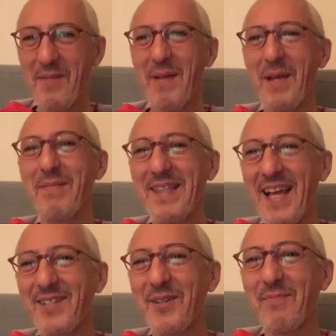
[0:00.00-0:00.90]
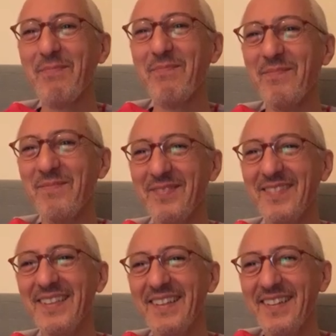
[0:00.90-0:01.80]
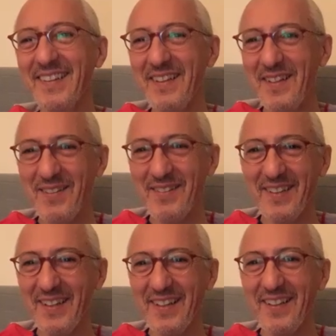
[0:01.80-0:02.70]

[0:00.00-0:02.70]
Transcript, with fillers: Maybe so, that's your. So right, like